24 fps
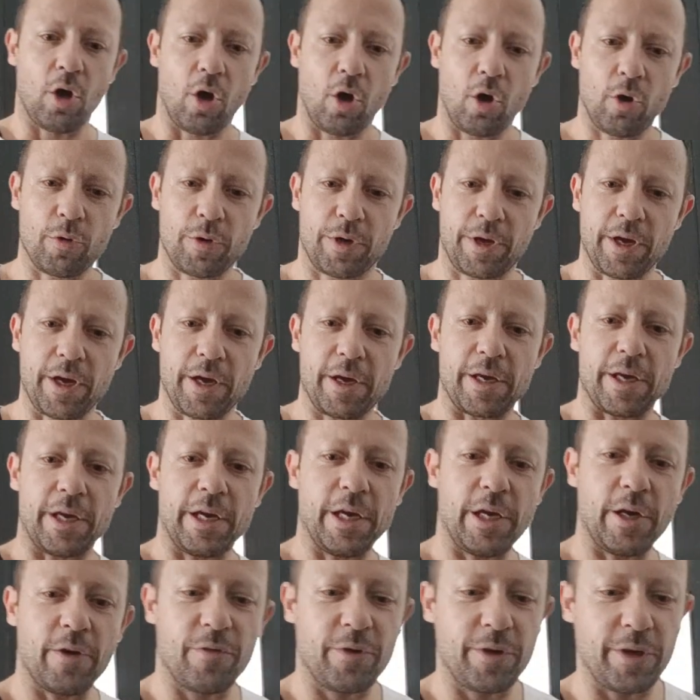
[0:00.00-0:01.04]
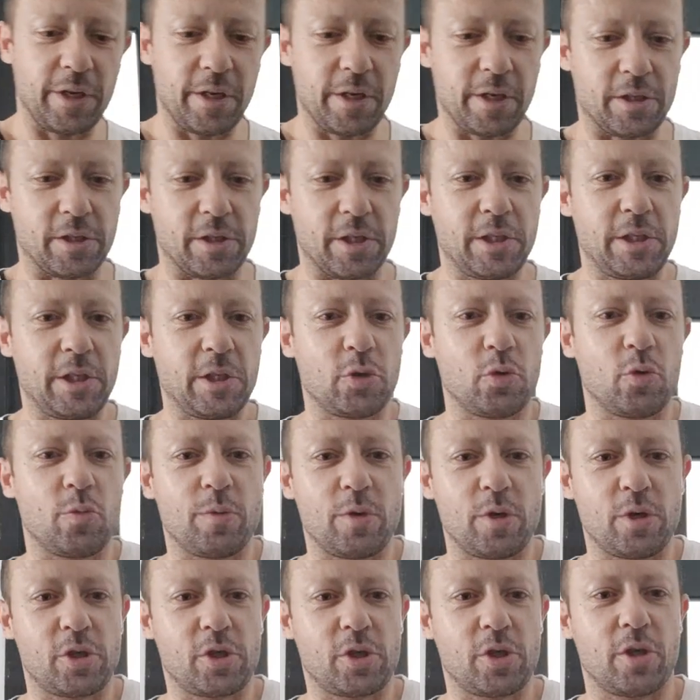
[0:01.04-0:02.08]
Okay, here he is. This is
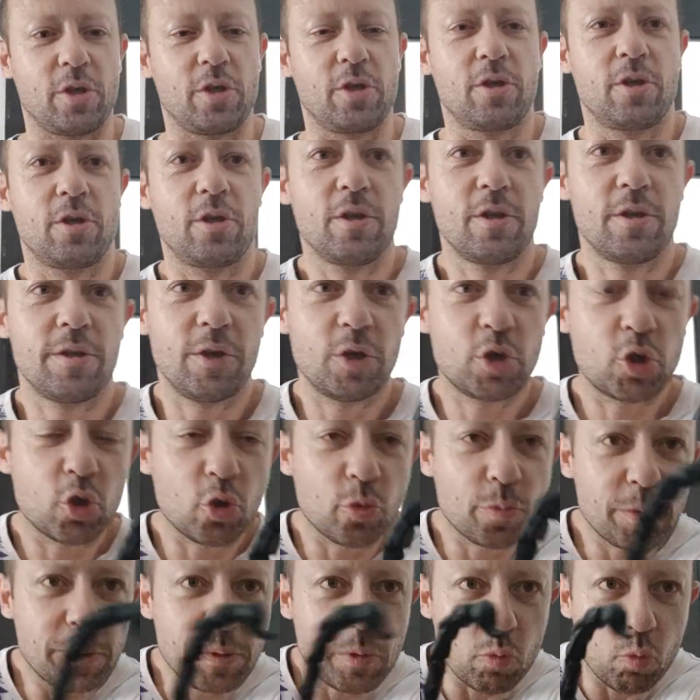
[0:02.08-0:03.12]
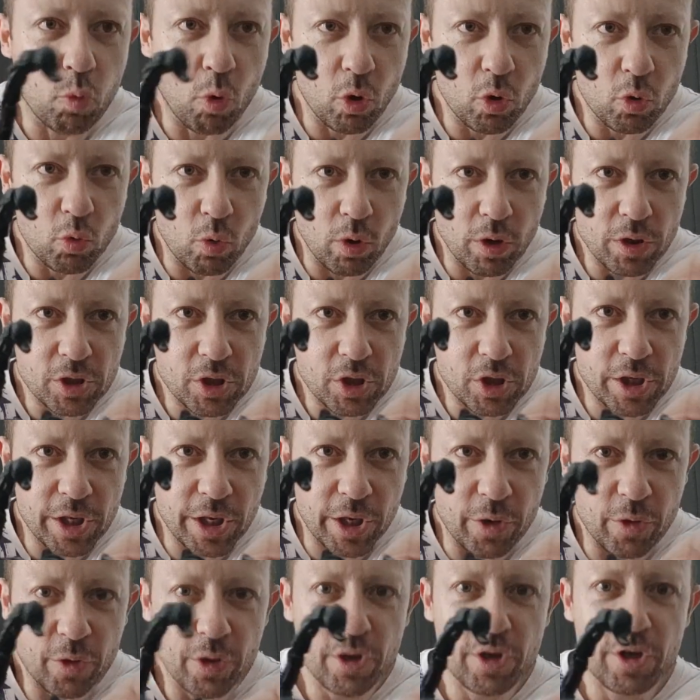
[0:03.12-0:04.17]
almost a one one
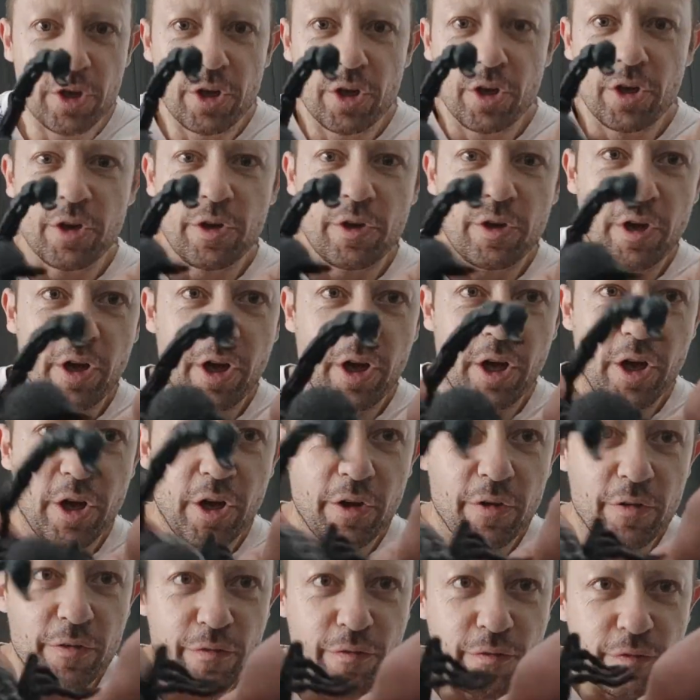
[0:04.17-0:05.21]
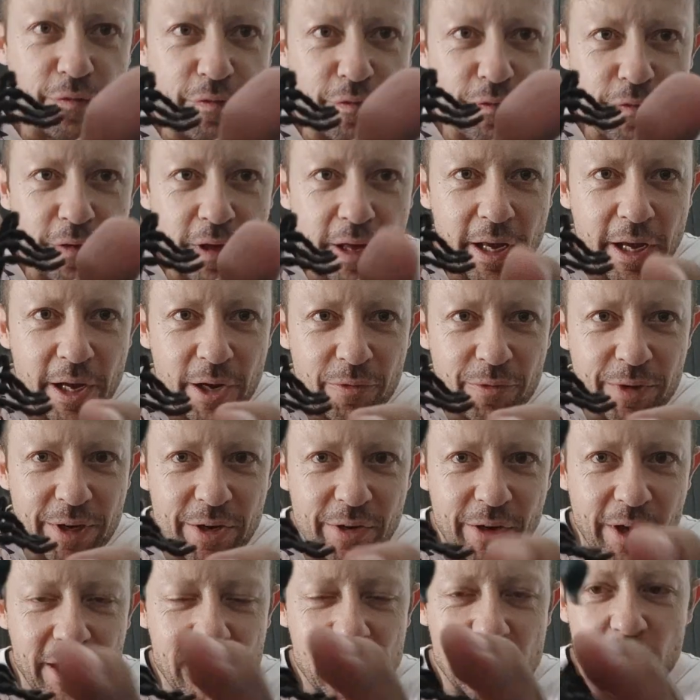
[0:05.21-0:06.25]
scale. Uh, very
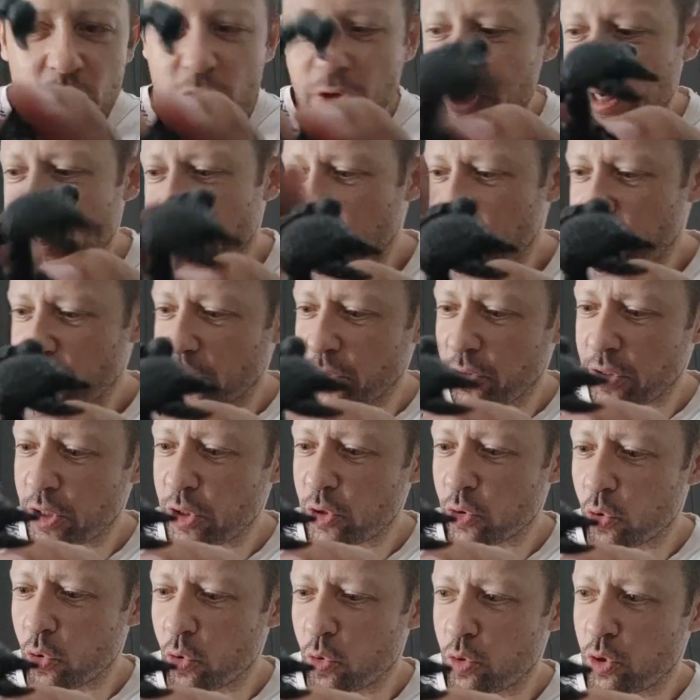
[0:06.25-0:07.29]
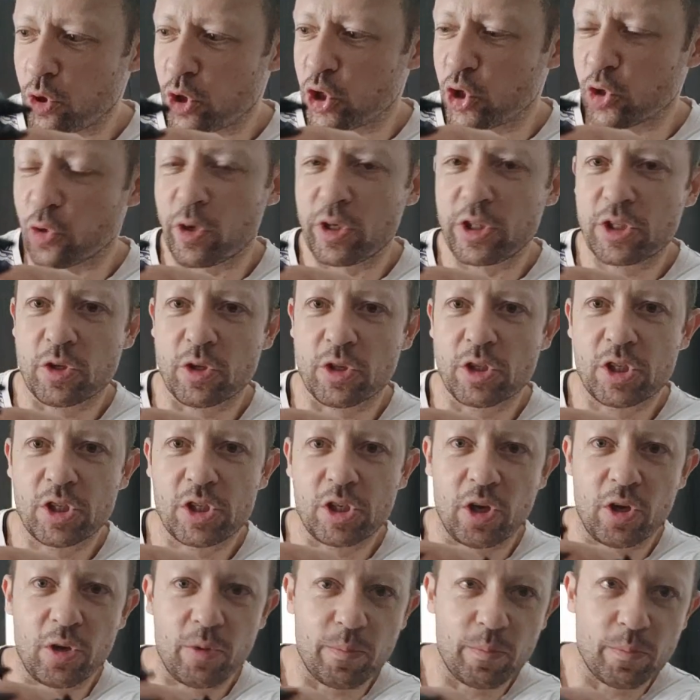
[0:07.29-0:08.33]
nice looking. Don't need all the joints because
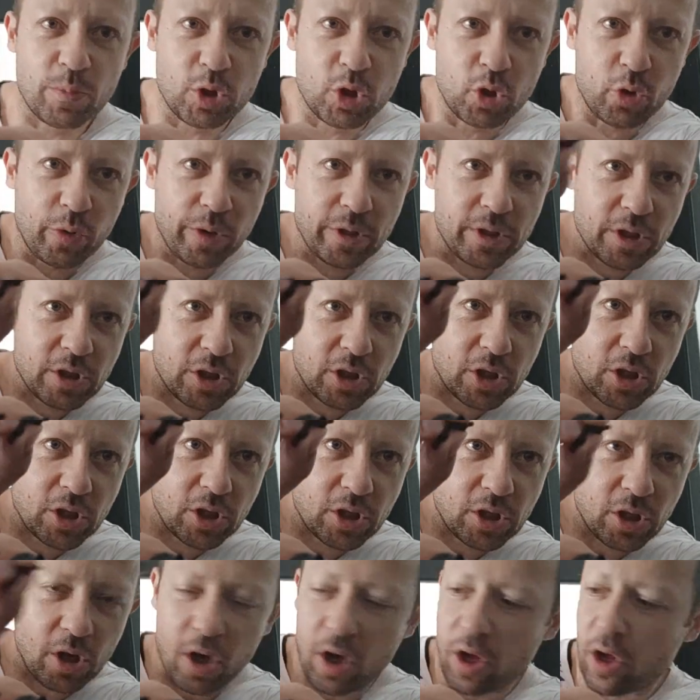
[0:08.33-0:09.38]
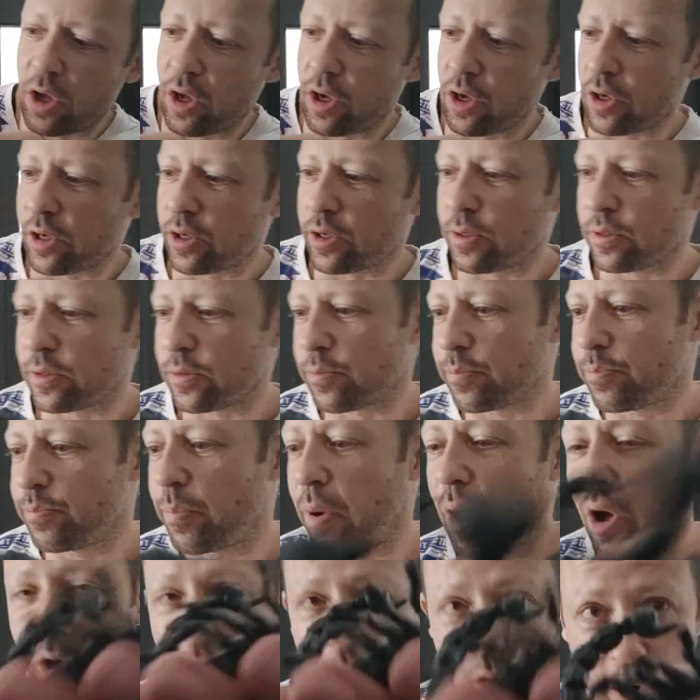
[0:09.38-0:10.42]
some joints are
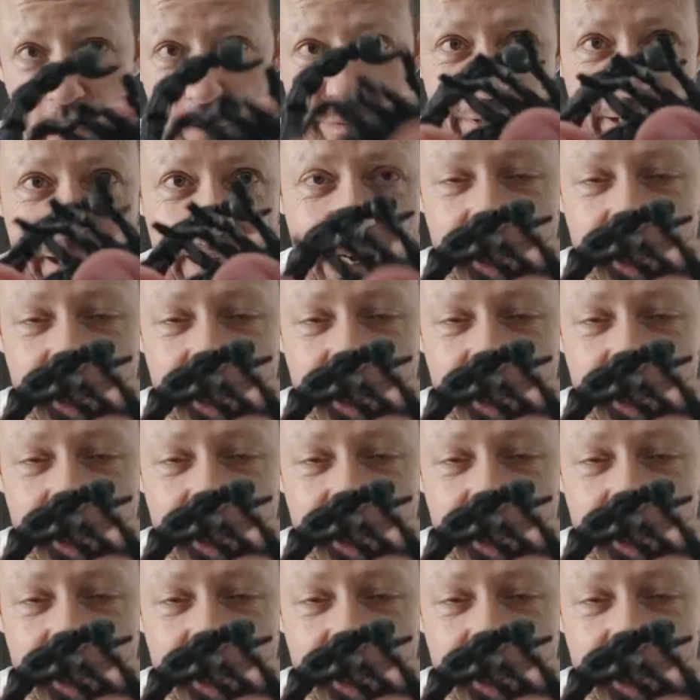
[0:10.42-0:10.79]
part of the